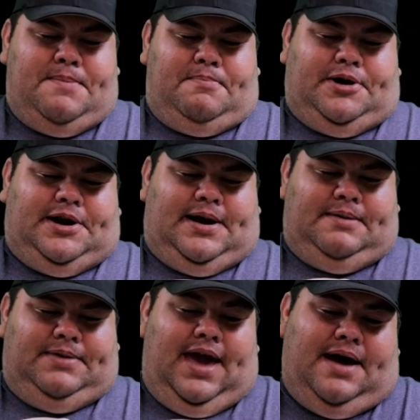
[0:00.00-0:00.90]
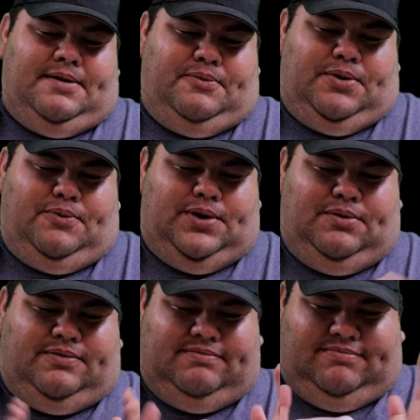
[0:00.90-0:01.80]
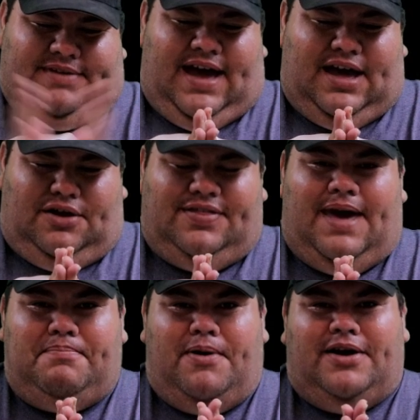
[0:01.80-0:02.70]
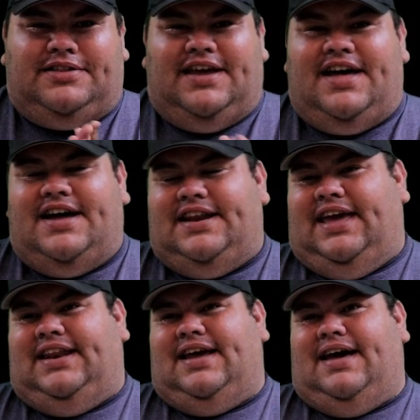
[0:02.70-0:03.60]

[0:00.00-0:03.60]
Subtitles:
But yeah, we got all that part done, and